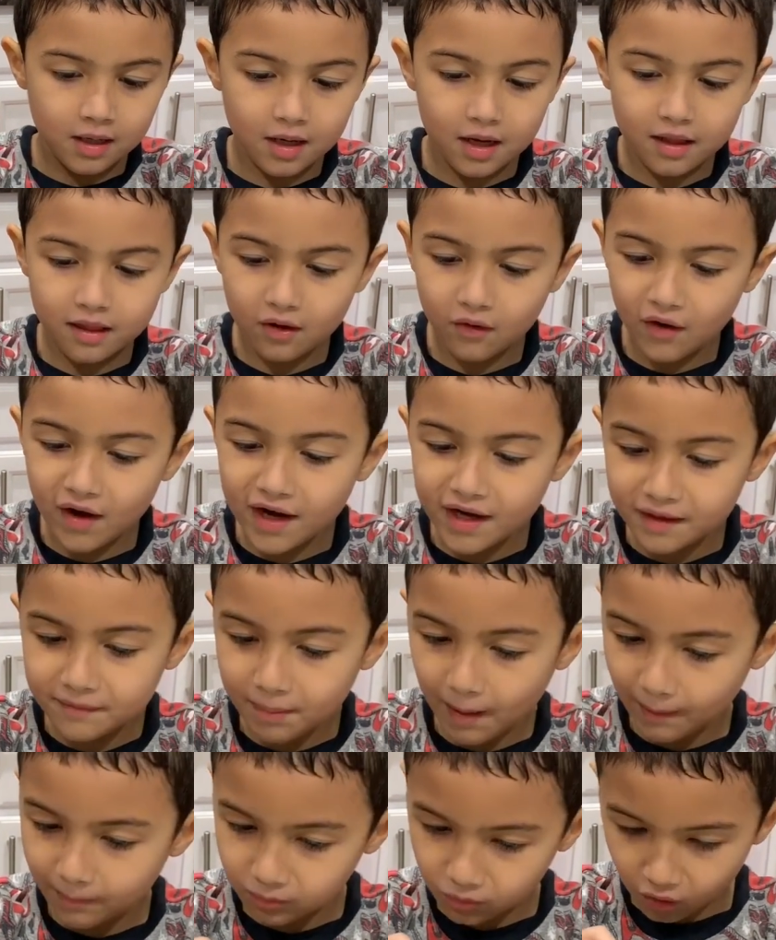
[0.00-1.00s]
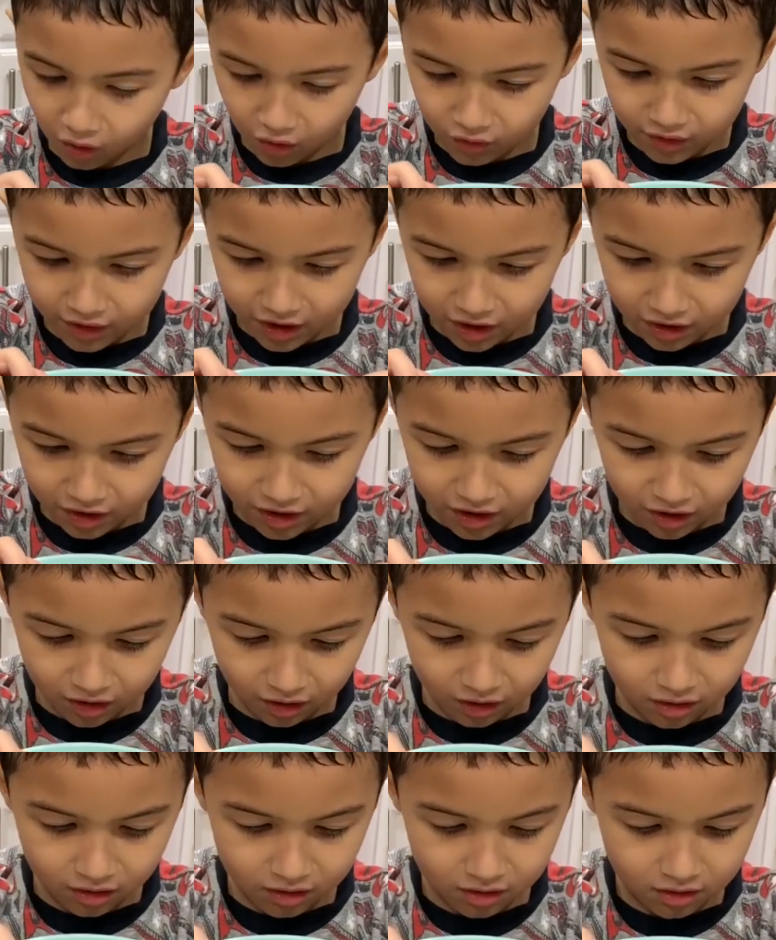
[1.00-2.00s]
Is there any pepperoni on here?
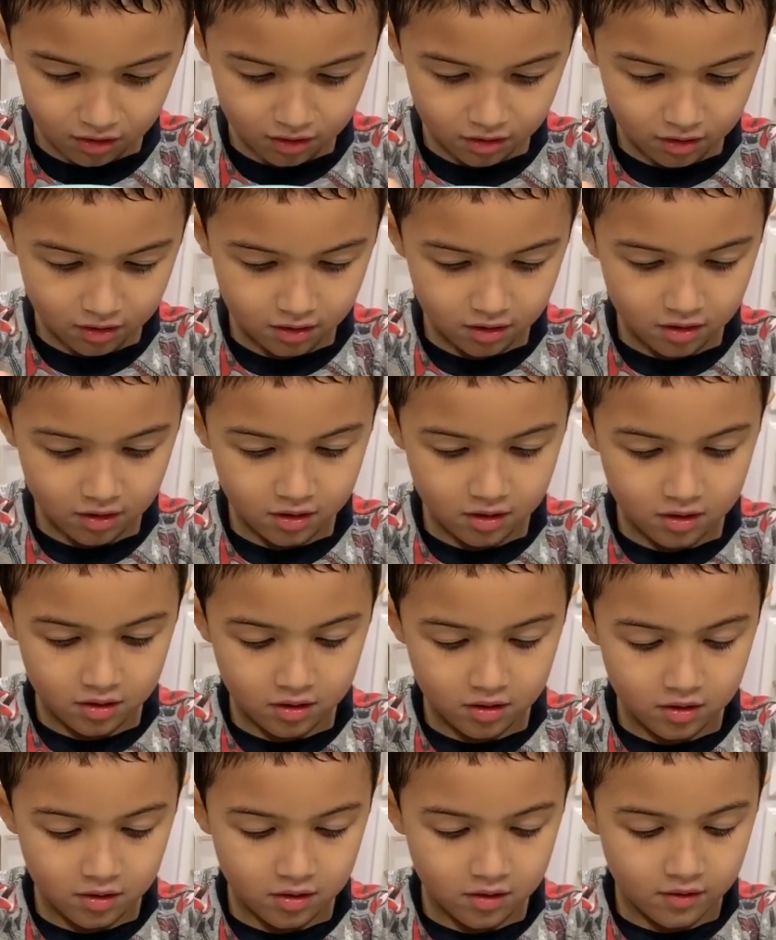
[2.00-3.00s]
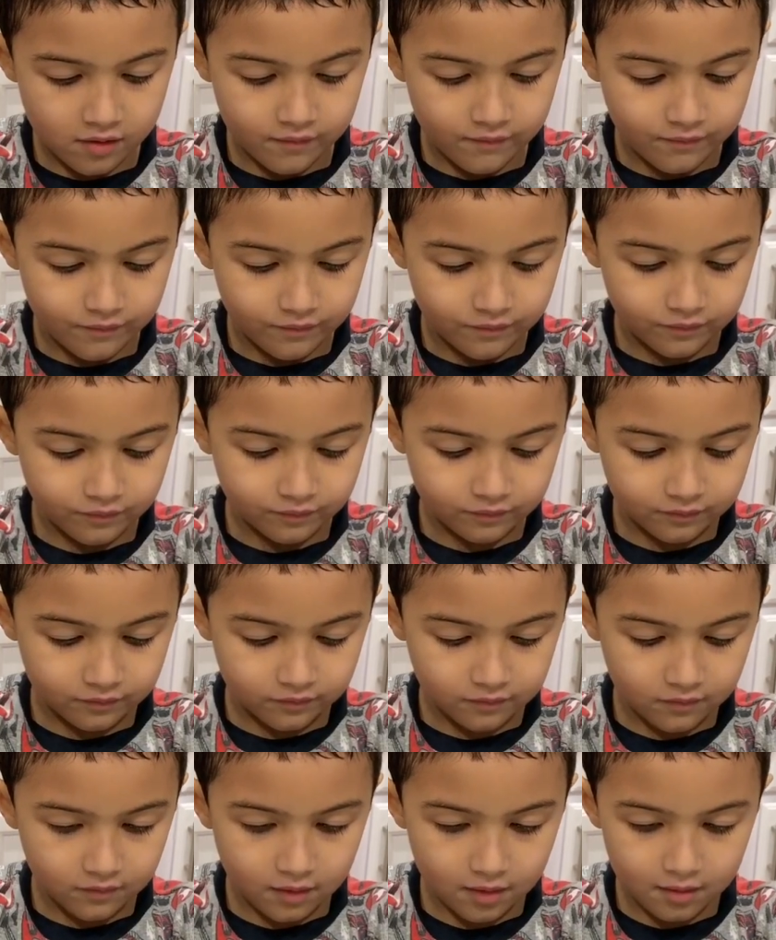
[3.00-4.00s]
No, it's just mozzarella
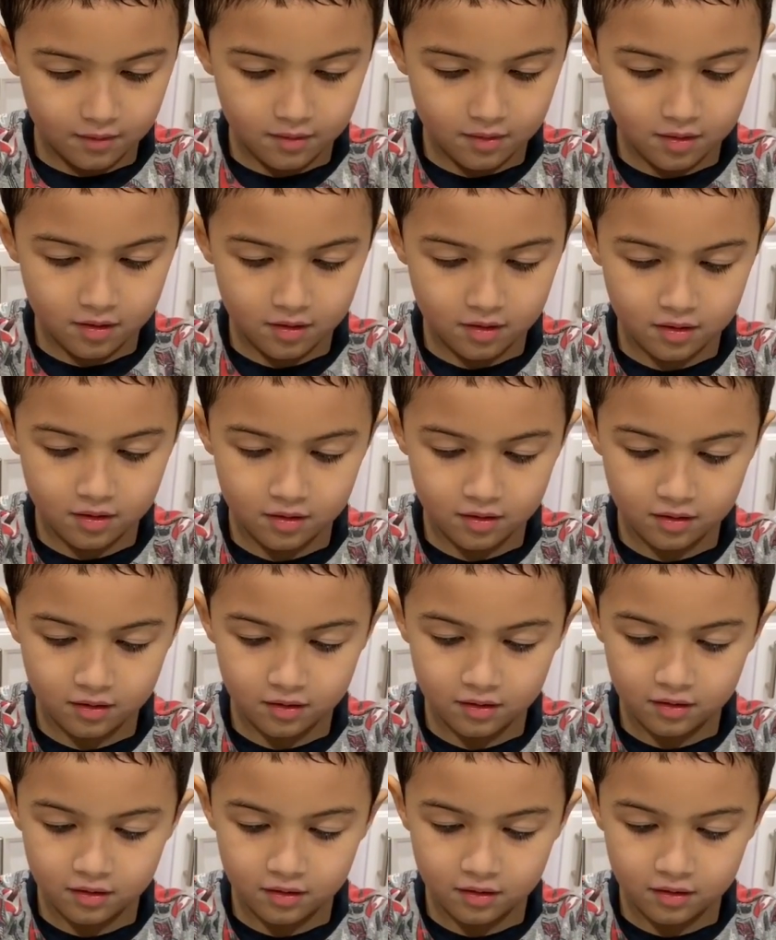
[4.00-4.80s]
cheese. No pepperoni.